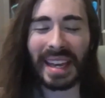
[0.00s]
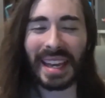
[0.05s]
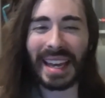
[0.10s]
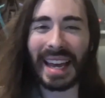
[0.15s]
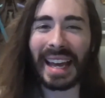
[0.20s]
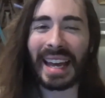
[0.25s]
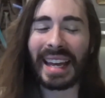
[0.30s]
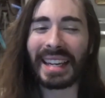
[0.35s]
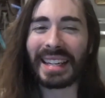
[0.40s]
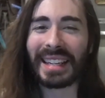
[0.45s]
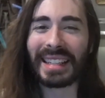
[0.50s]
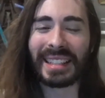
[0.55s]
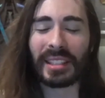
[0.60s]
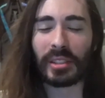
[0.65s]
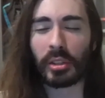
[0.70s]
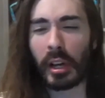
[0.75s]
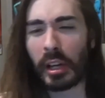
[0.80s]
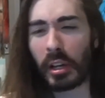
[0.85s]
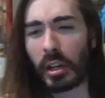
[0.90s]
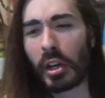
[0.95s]
And
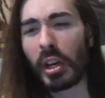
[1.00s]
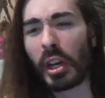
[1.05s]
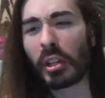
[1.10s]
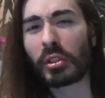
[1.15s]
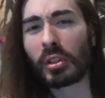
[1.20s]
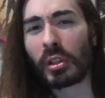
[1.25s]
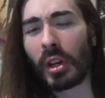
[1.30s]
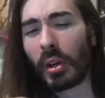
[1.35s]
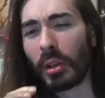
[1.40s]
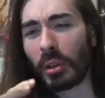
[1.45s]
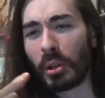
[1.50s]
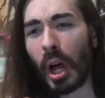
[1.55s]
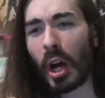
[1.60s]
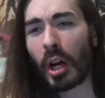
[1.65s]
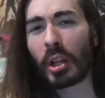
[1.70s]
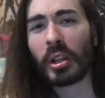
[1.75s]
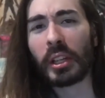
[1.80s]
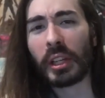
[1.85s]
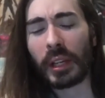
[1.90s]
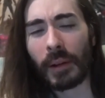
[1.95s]
he's like, it's
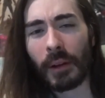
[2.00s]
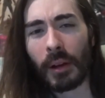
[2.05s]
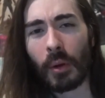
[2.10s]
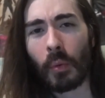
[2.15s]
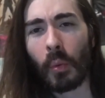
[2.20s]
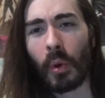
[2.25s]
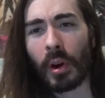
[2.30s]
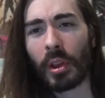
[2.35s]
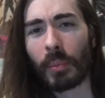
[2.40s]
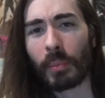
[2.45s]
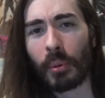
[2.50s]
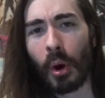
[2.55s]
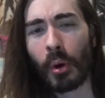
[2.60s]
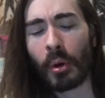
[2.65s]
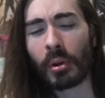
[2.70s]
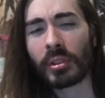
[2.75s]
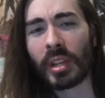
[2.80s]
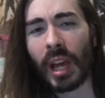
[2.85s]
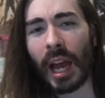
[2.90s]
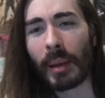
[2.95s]
luckily one of the
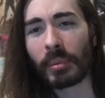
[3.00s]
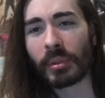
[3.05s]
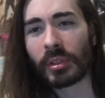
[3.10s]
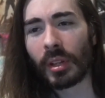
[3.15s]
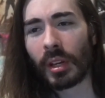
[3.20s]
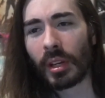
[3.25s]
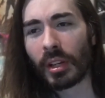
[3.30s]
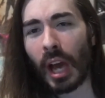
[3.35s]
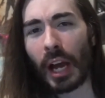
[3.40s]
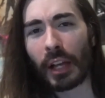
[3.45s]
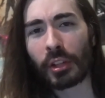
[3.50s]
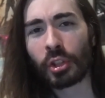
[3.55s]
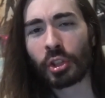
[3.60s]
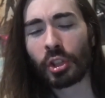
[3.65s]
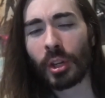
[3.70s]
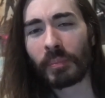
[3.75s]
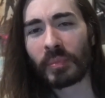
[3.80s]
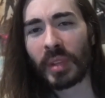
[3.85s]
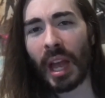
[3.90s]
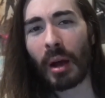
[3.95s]
prototypes got
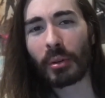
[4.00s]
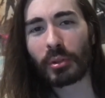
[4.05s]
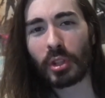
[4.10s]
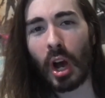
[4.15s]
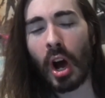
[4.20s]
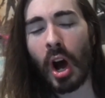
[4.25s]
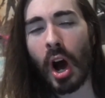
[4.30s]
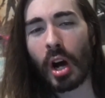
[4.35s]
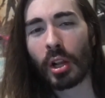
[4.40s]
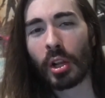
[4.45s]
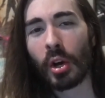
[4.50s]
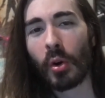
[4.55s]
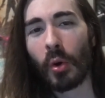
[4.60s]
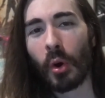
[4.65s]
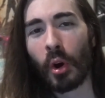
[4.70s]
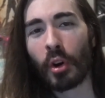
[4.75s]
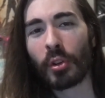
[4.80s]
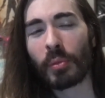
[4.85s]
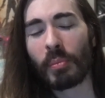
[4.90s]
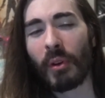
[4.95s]
shipped out to Hollow
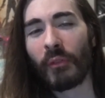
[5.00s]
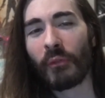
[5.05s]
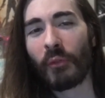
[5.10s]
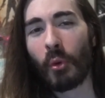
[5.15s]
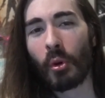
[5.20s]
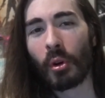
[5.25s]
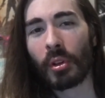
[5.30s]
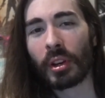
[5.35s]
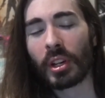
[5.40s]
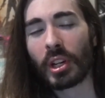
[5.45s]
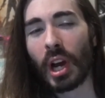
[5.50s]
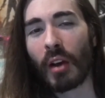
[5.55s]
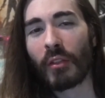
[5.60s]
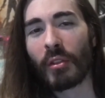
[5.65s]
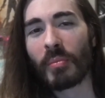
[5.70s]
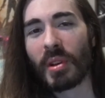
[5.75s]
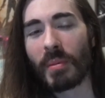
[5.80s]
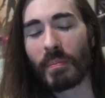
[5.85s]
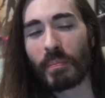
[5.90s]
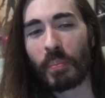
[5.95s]
Earth before the
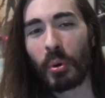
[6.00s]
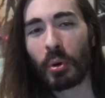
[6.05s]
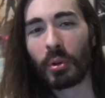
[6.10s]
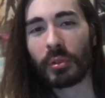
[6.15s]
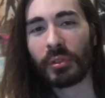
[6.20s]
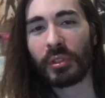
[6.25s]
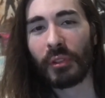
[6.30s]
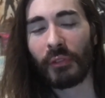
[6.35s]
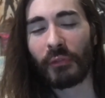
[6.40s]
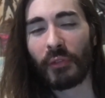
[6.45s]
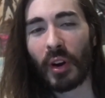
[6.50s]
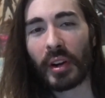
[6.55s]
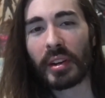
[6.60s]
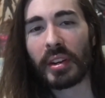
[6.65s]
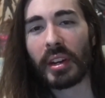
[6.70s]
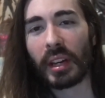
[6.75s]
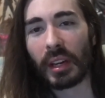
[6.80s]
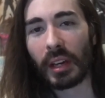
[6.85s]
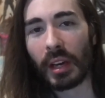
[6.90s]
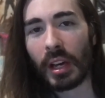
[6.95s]
government pulled the
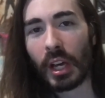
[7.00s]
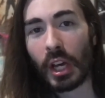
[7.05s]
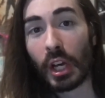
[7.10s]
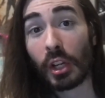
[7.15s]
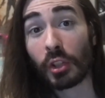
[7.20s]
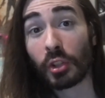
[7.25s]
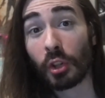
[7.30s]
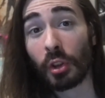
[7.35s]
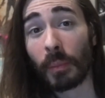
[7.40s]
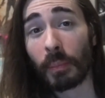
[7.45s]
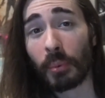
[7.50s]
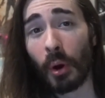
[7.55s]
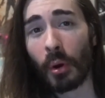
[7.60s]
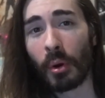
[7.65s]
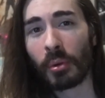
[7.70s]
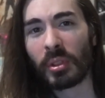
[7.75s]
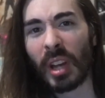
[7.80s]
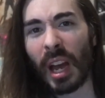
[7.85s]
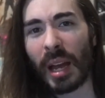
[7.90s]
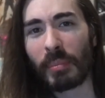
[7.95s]
funding. So the
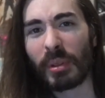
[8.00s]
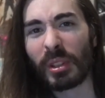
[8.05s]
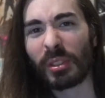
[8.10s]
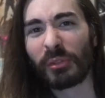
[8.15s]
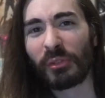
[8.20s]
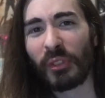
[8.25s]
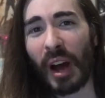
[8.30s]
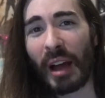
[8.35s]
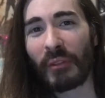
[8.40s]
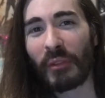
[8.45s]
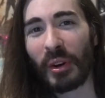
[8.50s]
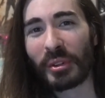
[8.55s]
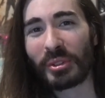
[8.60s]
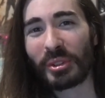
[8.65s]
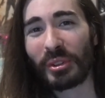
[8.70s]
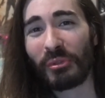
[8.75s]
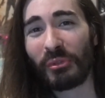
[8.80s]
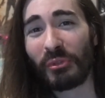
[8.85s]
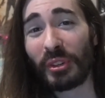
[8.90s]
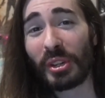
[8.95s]
prototype is
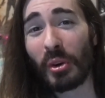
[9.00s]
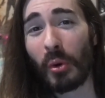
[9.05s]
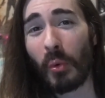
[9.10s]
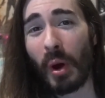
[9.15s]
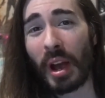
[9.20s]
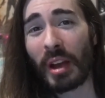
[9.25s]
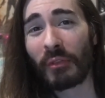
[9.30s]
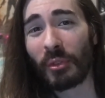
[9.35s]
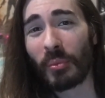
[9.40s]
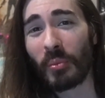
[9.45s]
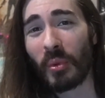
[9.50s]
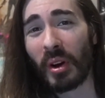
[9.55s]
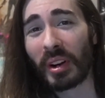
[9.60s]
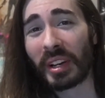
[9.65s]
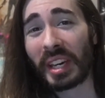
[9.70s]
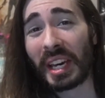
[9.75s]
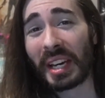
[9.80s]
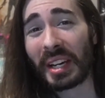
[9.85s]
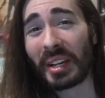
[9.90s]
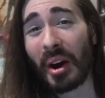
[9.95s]
500 feet away from where
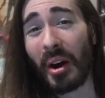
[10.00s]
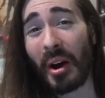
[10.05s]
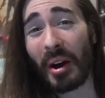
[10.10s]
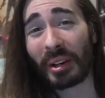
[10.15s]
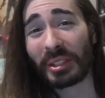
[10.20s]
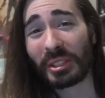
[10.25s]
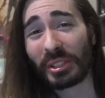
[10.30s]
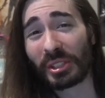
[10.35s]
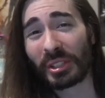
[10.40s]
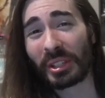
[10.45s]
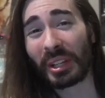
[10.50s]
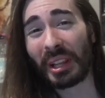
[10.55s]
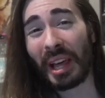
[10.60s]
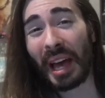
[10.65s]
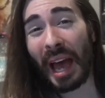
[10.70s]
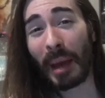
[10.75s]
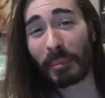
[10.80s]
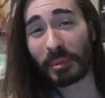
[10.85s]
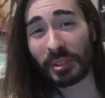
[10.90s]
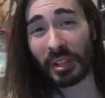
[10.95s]
King Kong just
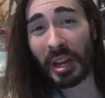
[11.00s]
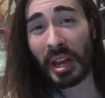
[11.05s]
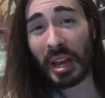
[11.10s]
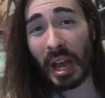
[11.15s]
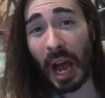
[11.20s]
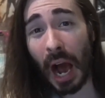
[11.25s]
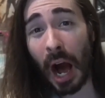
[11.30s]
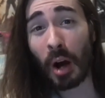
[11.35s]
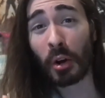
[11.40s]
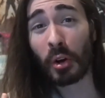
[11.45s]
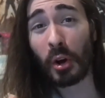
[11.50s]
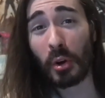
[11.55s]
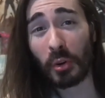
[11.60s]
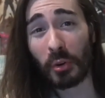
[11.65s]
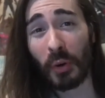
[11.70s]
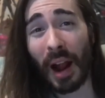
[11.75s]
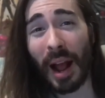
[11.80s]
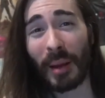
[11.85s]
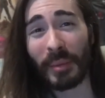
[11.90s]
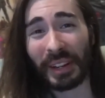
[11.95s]
collapsed. I'll go
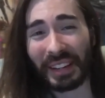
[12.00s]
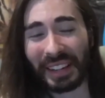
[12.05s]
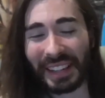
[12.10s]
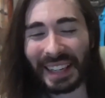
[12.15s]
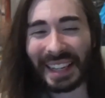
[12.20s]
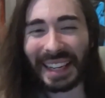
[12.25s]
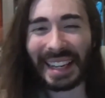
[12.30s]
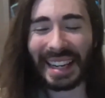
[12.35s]
grab it.